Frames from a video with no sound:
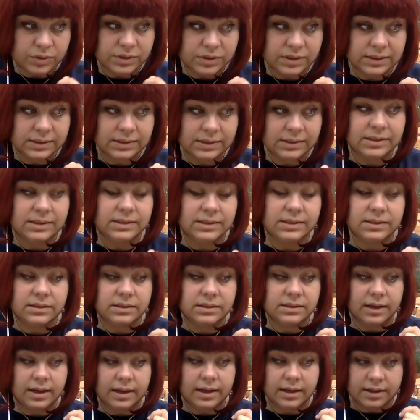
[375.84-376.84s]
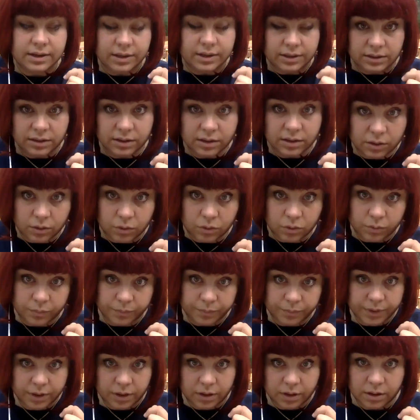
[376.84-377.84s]
considered critical
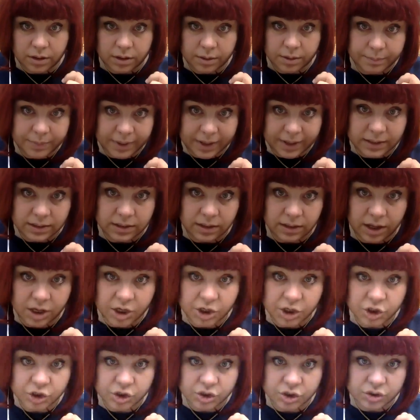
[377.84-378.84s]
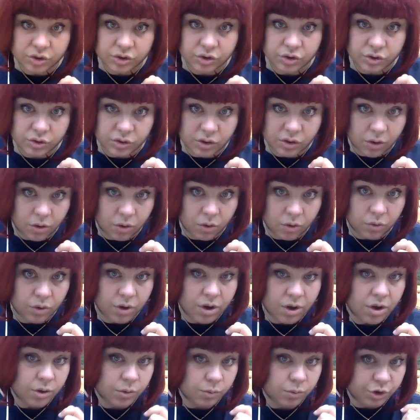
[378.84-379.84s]
by the ancients, so
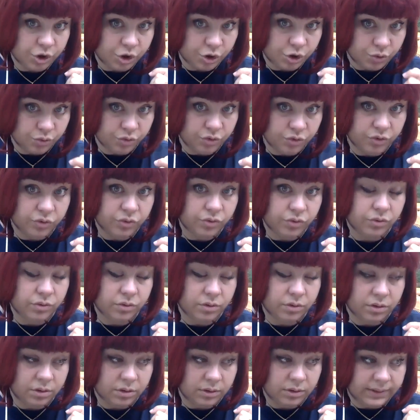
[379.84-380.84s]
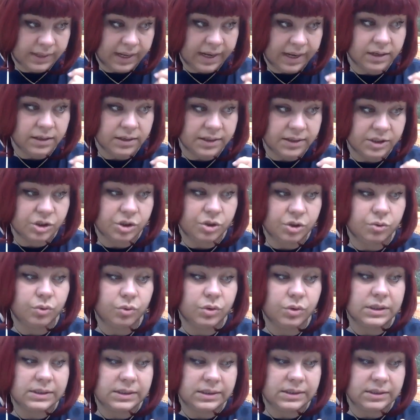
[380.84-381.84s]
we should take this into
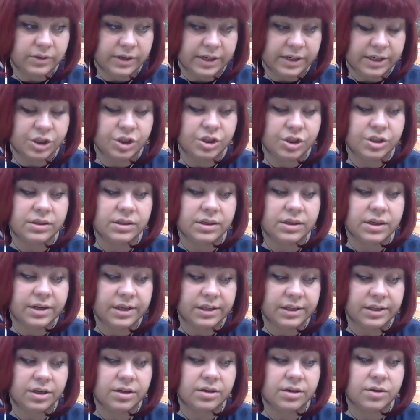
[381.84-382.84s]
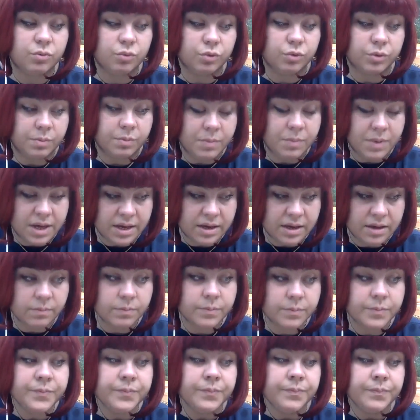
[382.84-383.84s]
consideration. Critical would mean
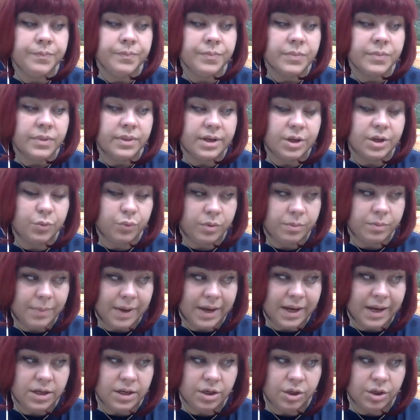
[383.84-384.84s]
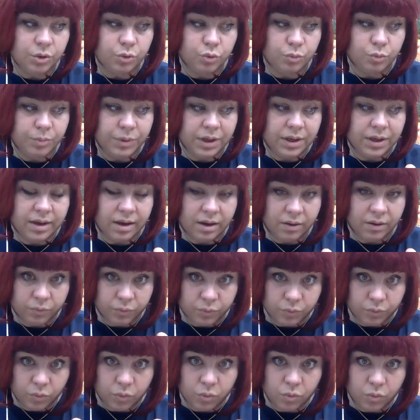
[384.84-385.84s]
that we may need to be
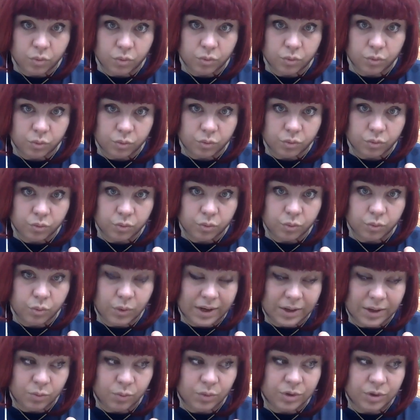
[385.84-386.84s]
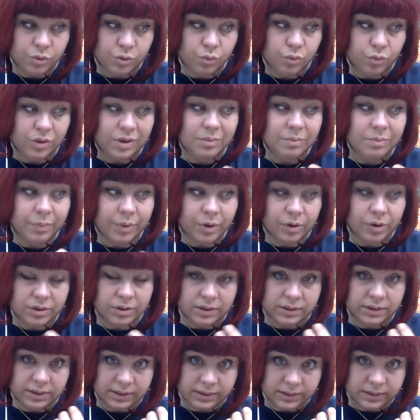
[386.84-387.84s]
careful when we do
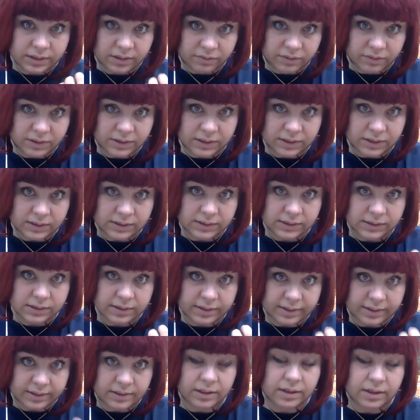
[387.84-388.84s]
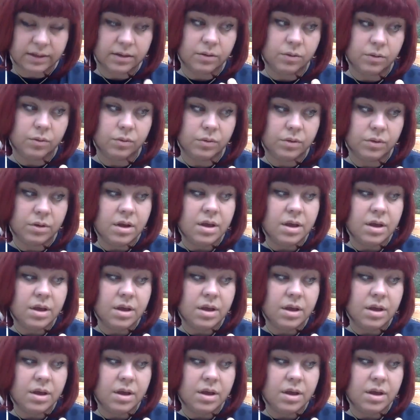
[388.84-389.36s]
important activities. Critical